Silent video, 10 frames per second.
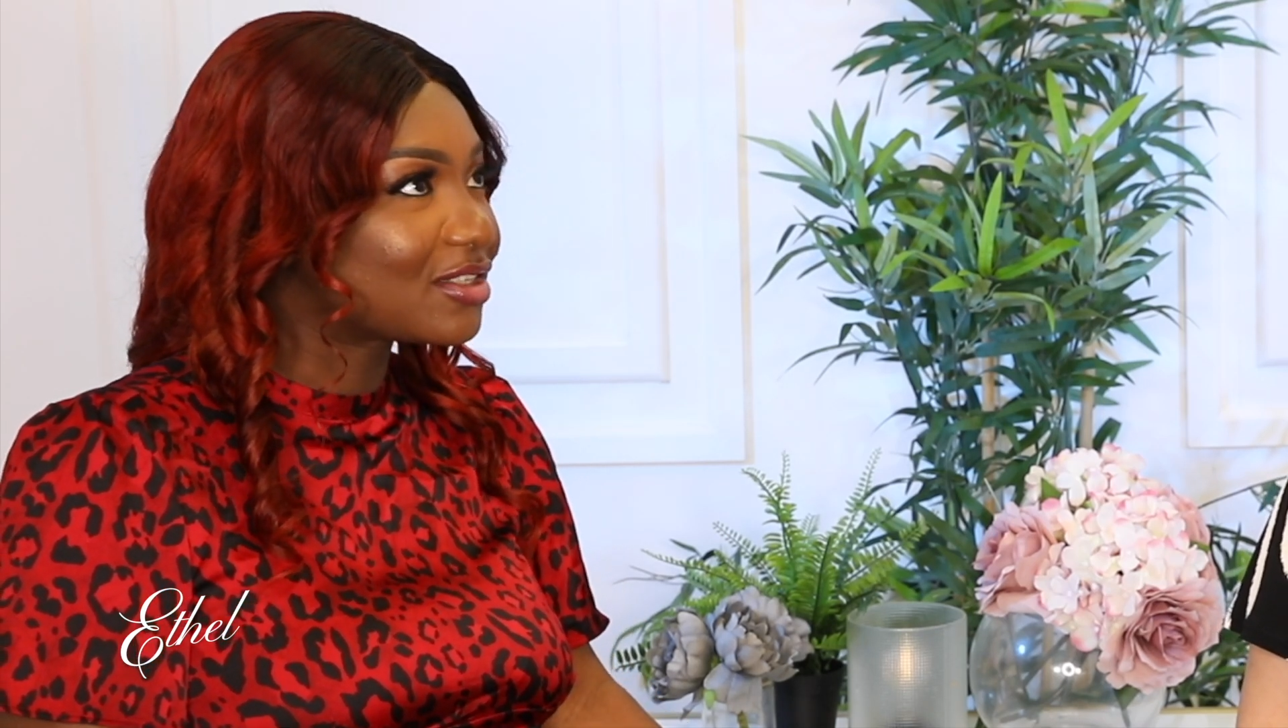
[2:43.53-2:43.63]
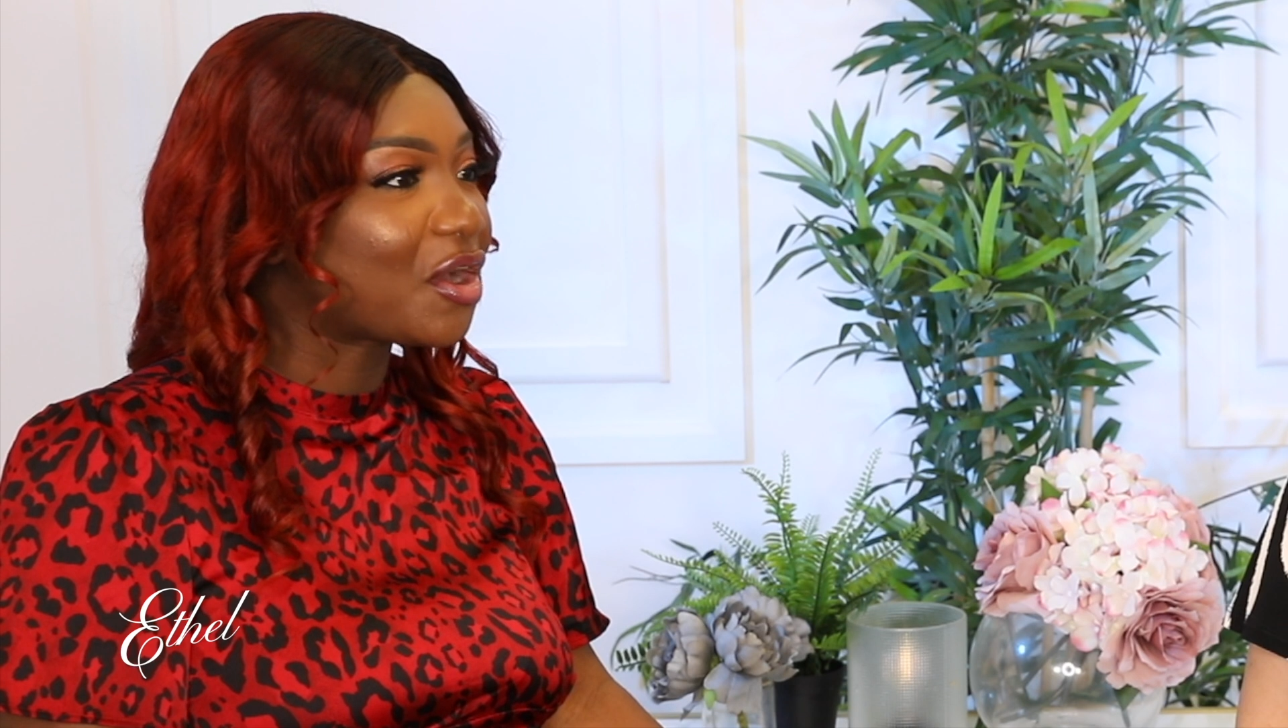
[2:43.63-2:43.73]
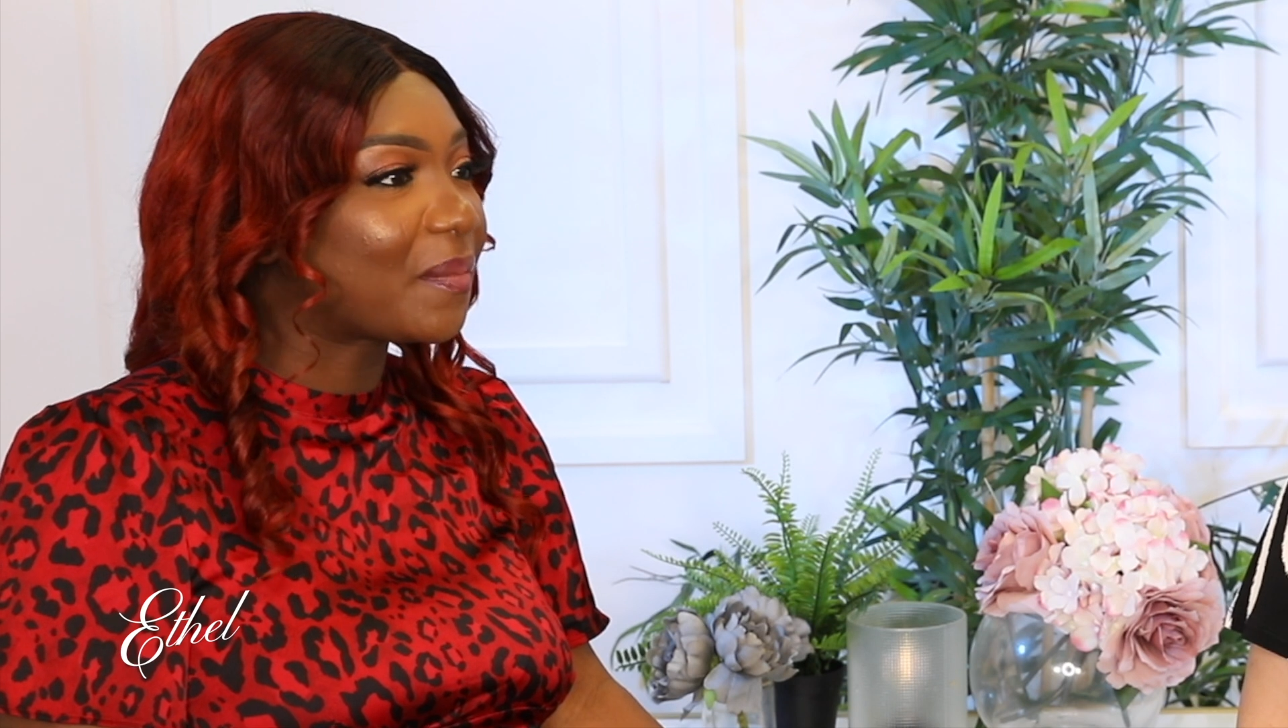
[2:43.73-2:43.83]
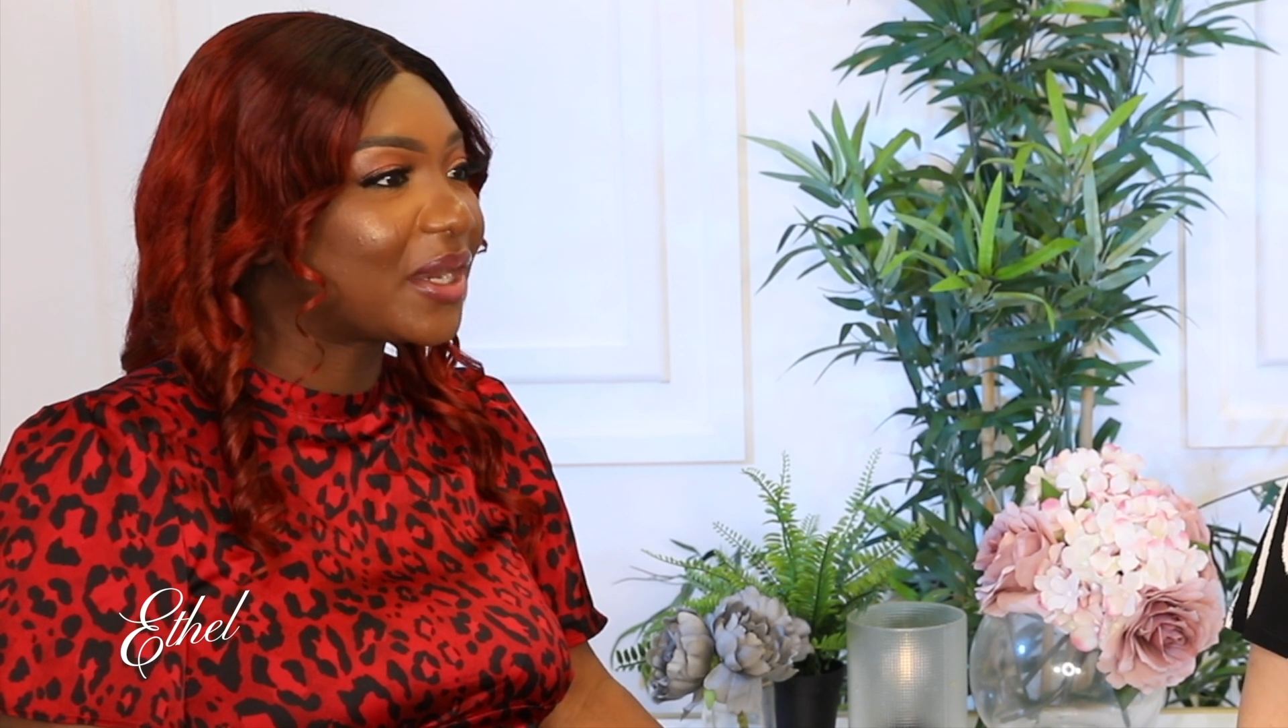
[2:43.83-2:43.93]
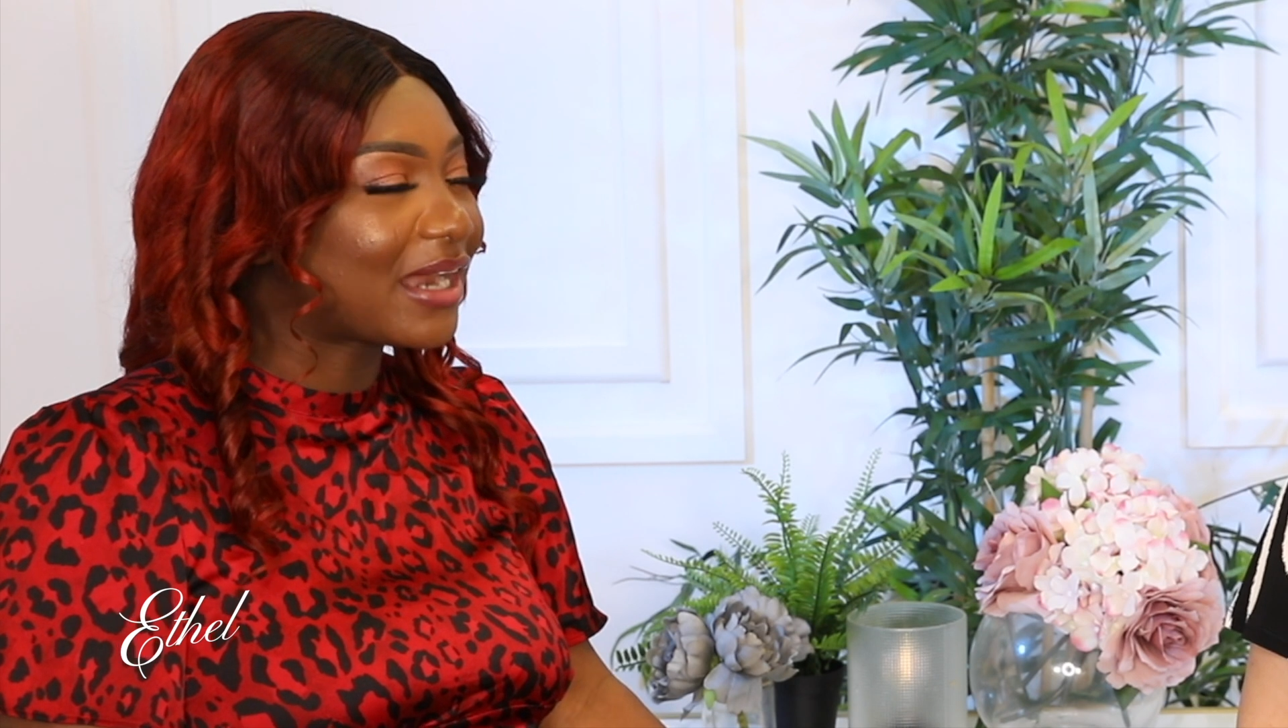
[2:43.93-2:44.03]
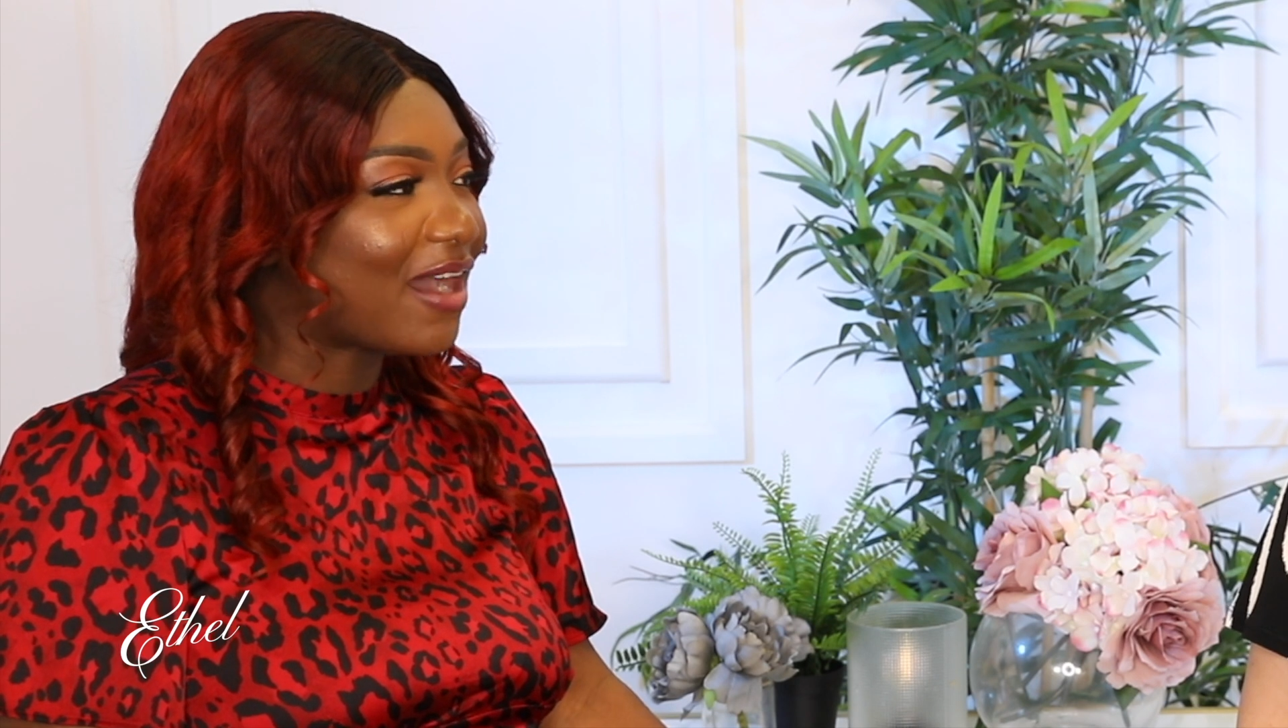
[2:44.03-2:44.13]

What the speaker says: set up in